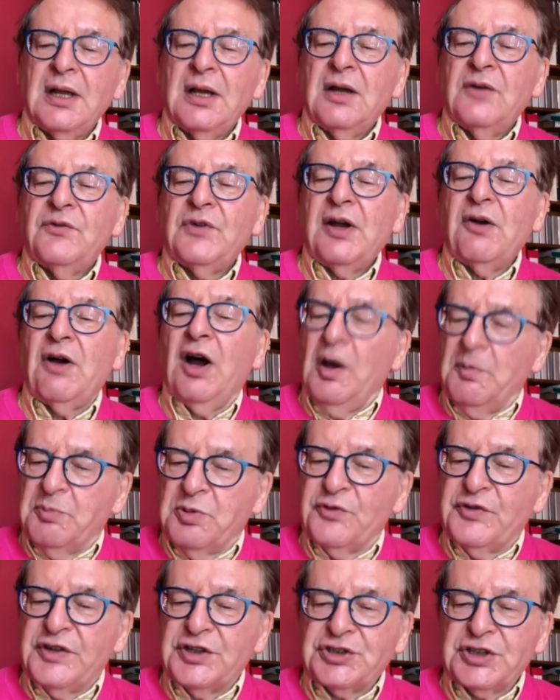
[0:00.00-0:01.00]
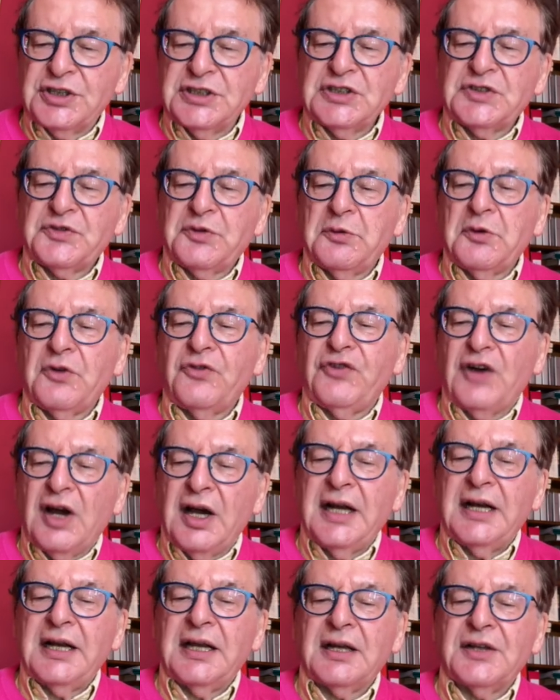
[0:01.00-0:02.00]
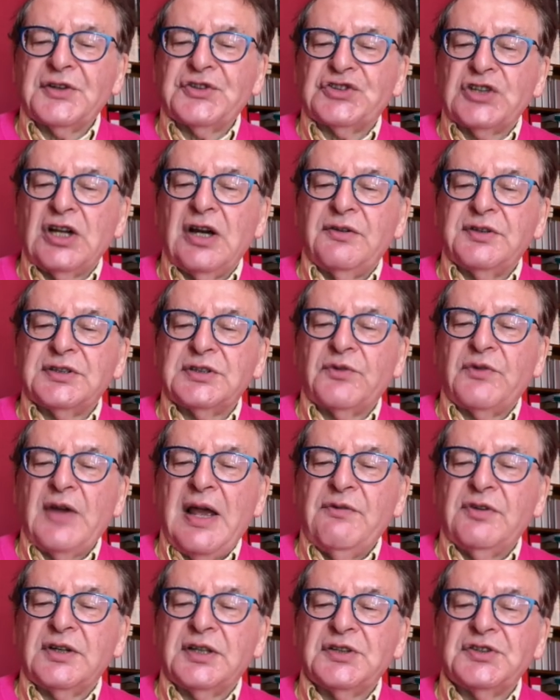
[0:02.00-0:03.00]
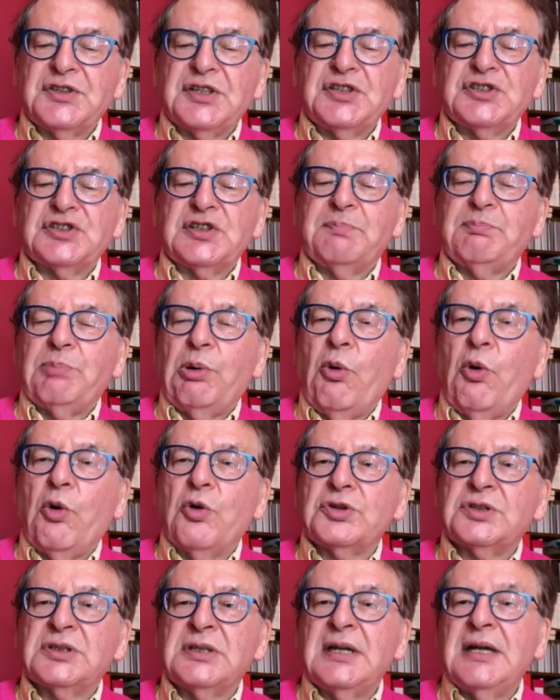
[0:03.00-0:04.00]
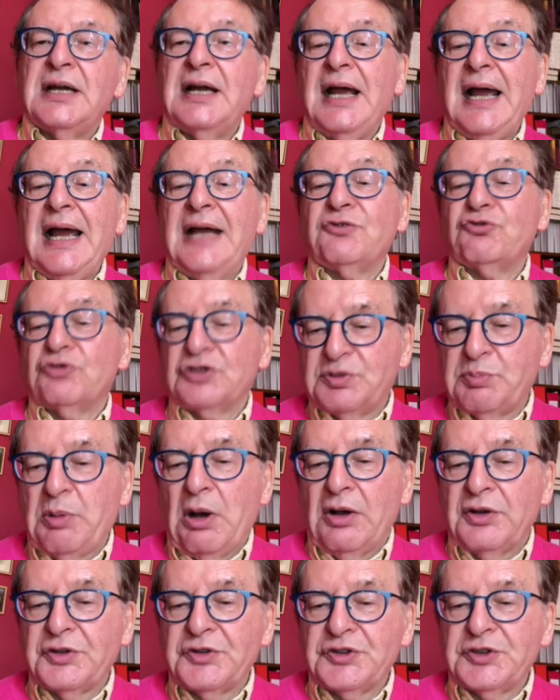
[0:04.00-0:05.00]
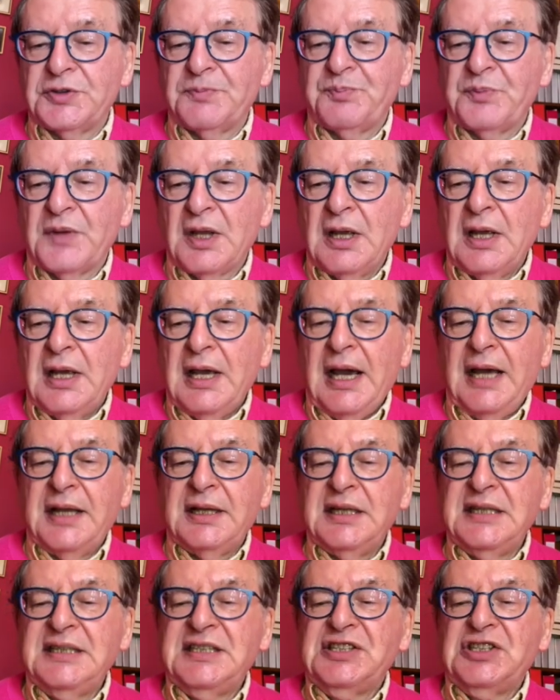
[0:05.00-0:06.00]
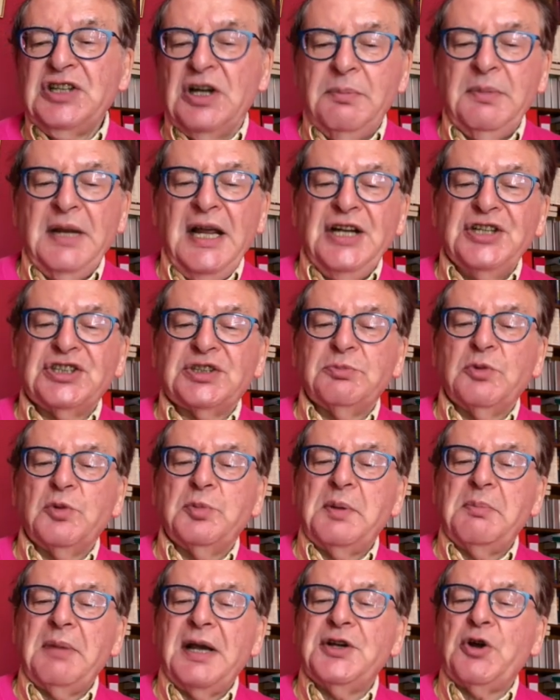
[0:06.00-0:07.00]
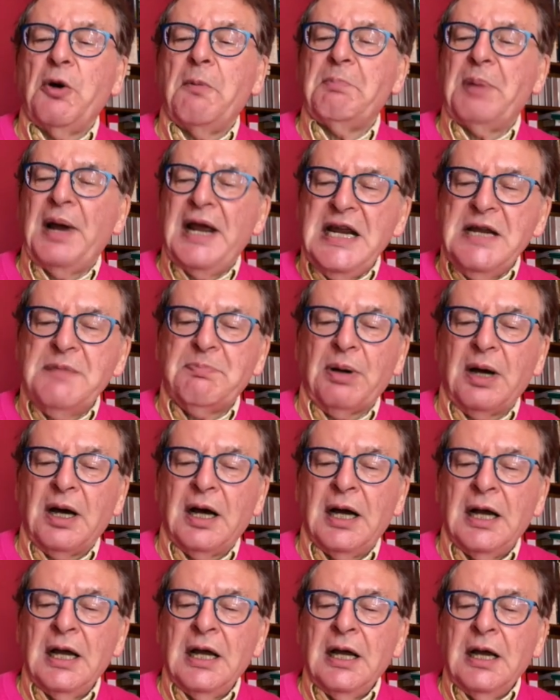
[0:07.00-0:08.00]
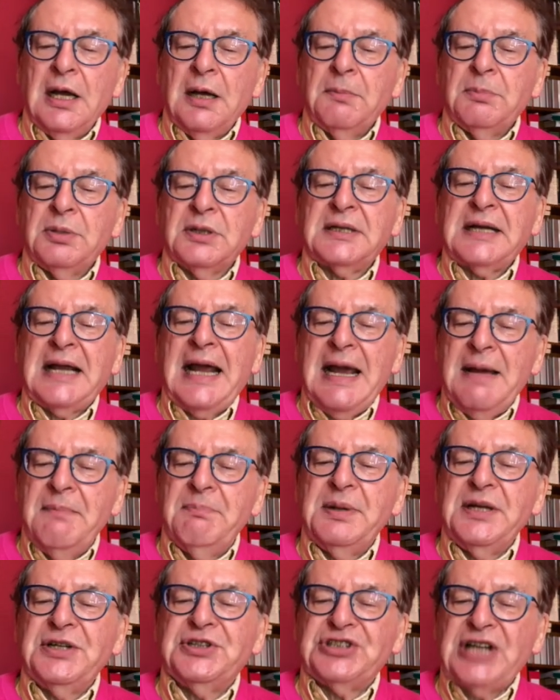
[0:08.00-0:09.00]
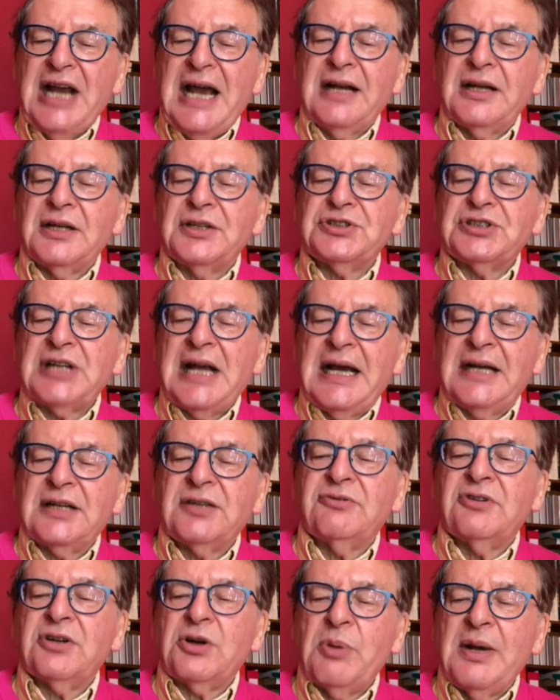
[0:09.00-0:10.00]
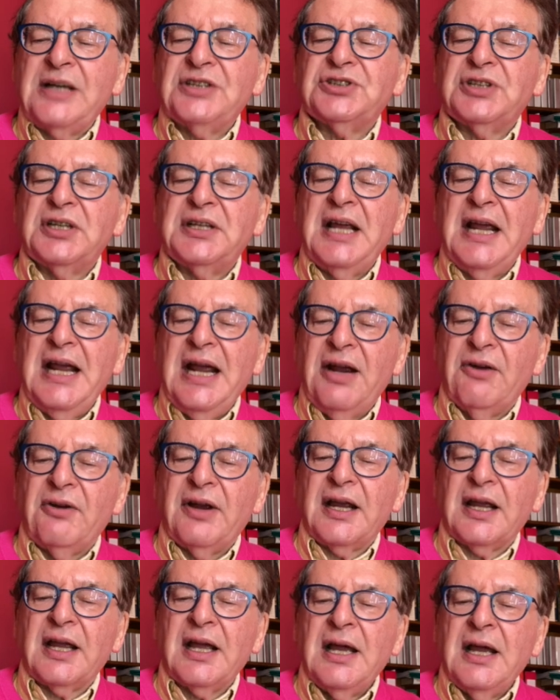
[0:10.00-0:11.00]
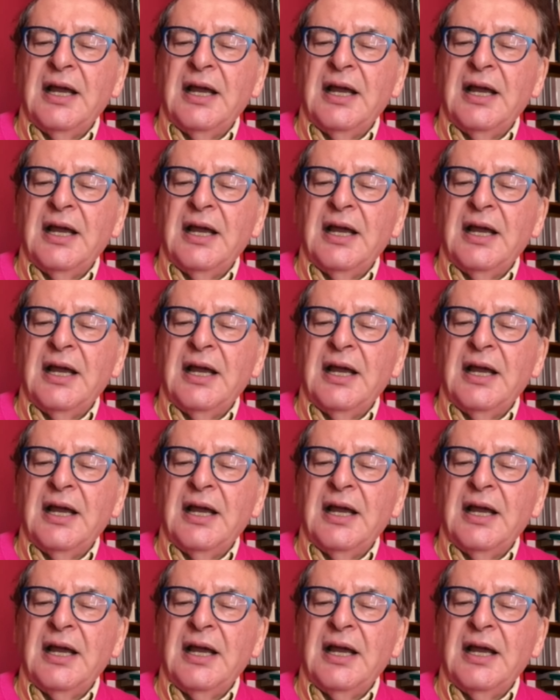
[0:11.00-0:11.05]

There are provisions for the filing and service of evidence in support and response, and the determination will be made on paper but can be challenged at a requested hearing.